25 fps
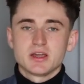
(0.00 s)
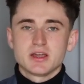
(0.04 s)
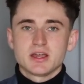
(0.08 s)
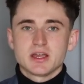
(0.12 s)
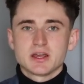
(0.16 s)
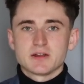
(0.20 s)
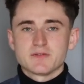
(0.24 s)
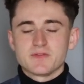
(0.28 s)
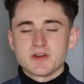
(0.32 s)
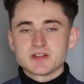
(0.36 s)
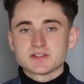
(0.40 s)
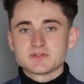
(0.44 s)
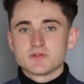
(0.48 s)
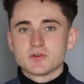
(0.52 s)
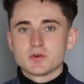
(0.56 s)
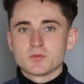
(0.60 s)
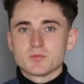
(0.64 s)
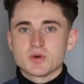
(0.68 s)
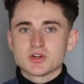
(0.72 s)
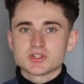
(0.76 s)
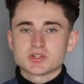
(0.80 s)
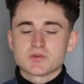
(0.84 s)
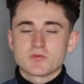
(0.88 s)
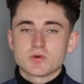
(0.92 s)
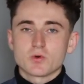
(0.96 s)
and thanks very
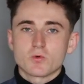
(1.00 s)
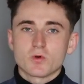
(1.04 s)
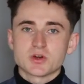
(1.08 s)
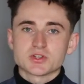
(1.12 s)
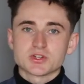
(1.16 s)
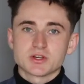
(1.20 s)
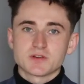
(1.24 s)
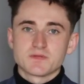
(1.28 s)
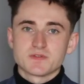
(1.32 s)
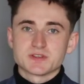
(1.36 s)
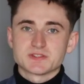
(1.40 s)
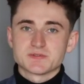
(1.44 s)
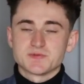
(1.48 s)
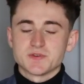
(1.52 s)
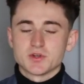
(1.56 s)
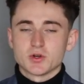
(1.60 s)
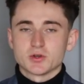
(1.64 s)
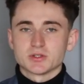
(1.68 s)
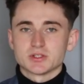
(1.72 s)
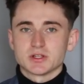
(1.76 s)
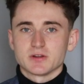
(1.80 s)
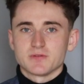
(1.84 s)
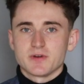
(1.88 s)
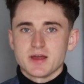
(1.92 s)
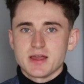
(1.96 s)
much for watching this video
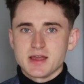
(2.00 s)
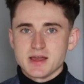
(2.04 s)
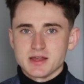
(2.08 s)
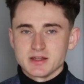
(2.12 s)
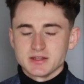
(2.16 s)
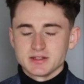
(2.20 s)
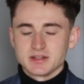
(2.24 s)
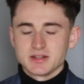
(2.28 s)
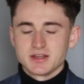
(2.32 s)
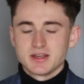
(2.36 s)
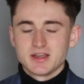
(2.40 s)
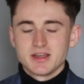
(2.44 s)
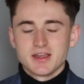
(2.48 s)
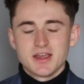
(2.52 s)
till the end.